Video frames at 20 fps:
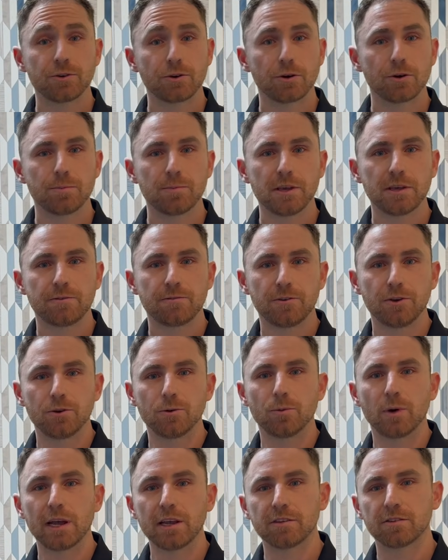or a big
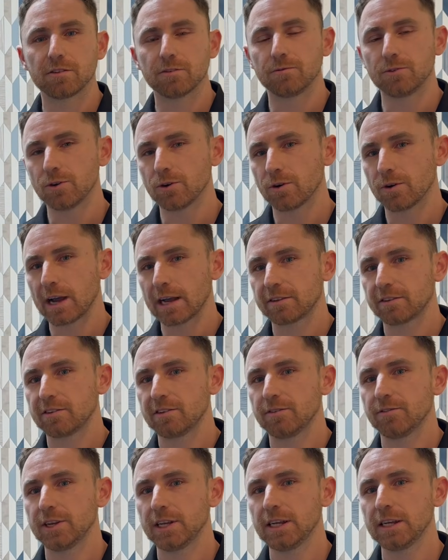few weeks of your
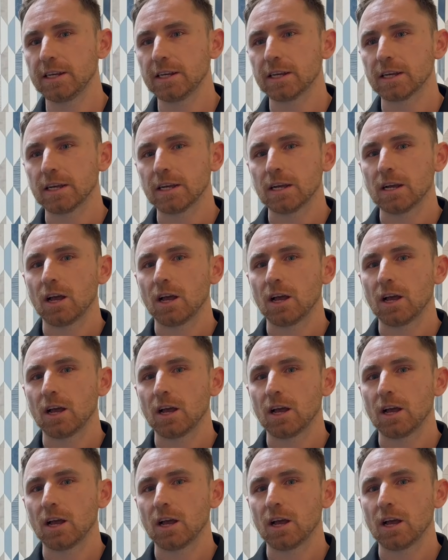activity,